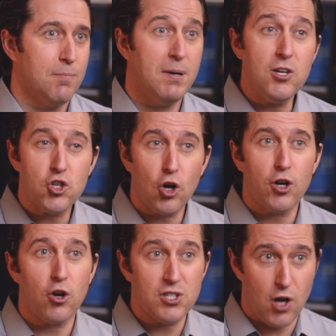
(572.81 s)
Be sure
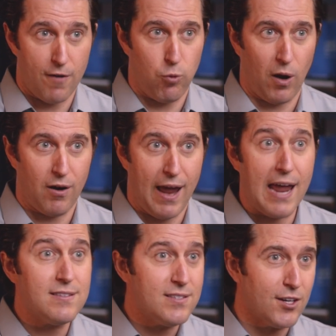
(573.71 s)
your software
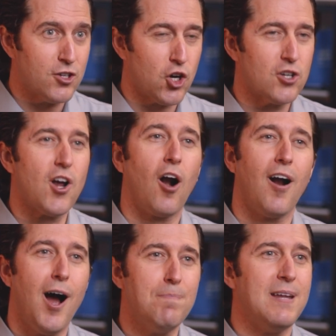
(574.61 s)
and signatures
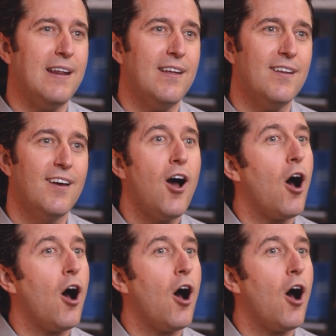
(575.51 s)
are updated